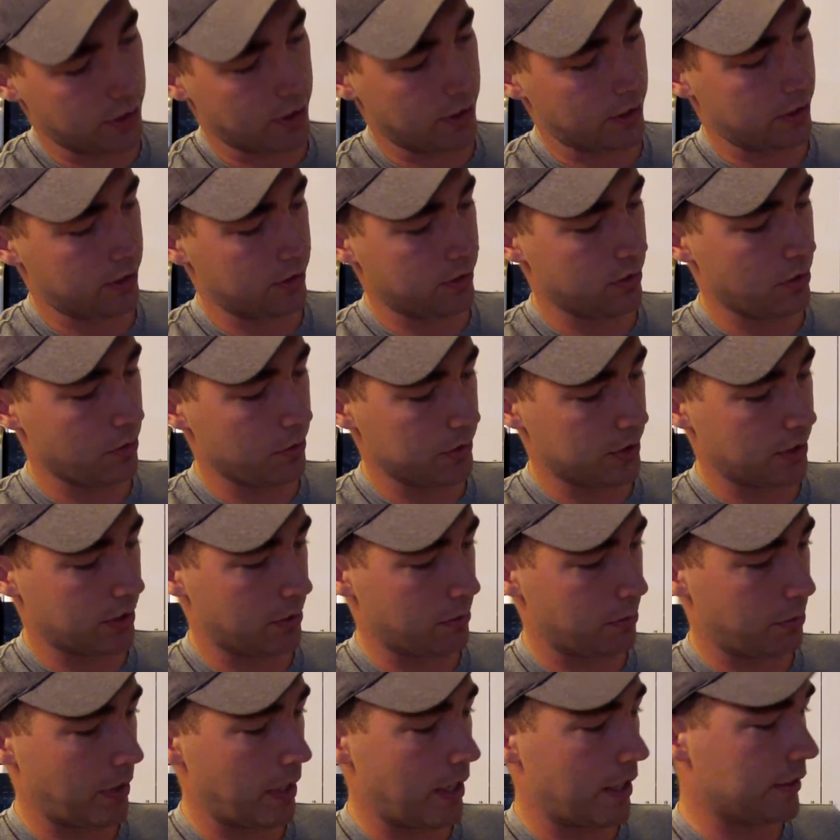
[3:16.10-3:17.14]
like it's almost like a
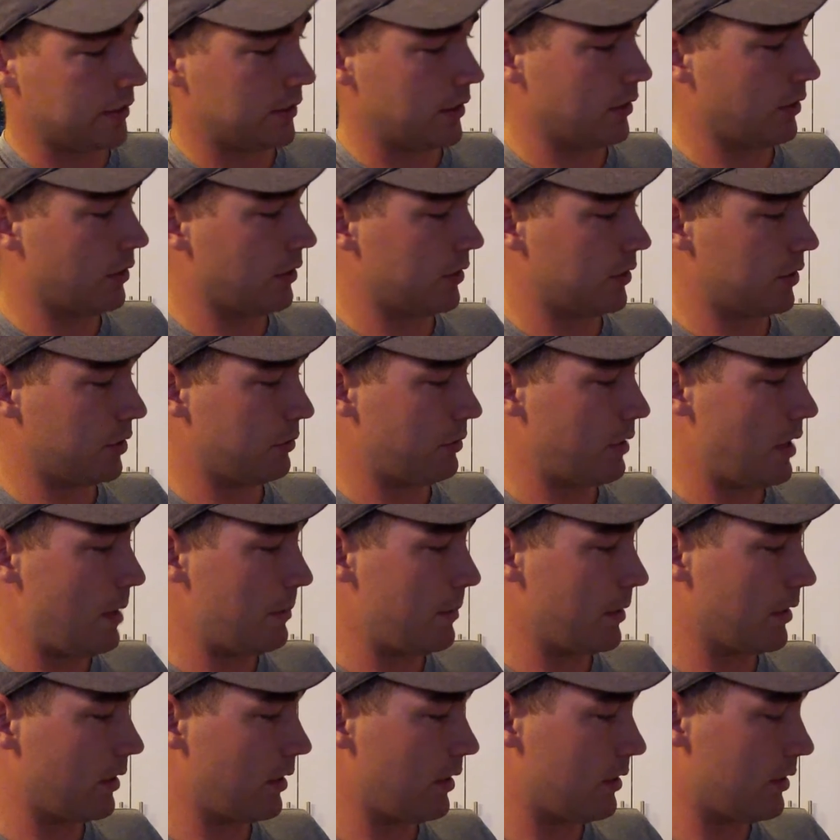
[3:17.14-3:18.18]
plastic or a
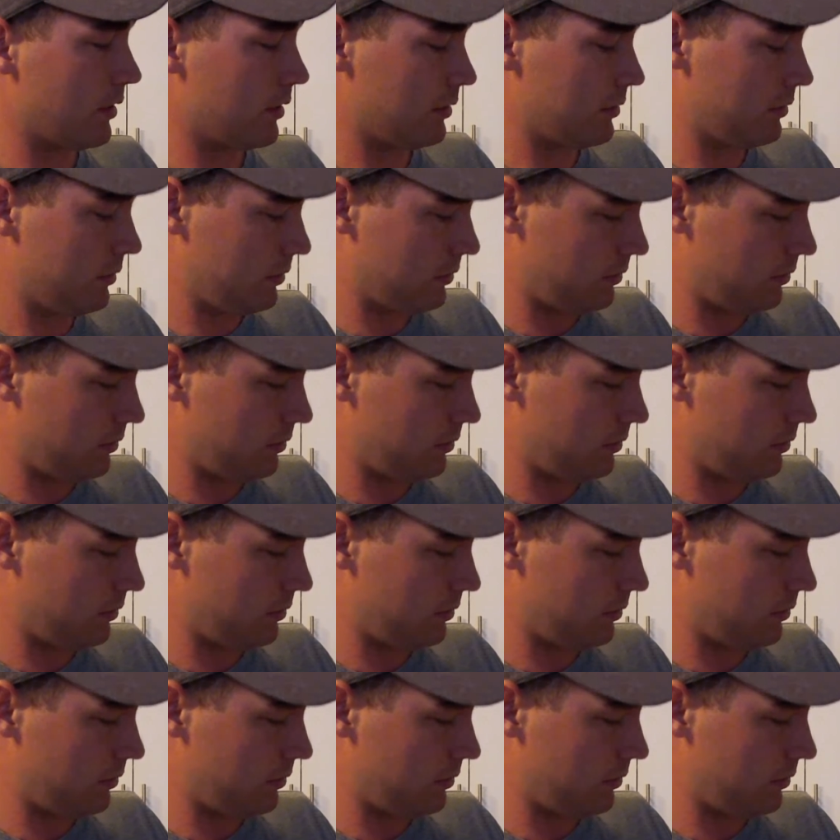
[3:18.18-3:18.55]
ceramic kind of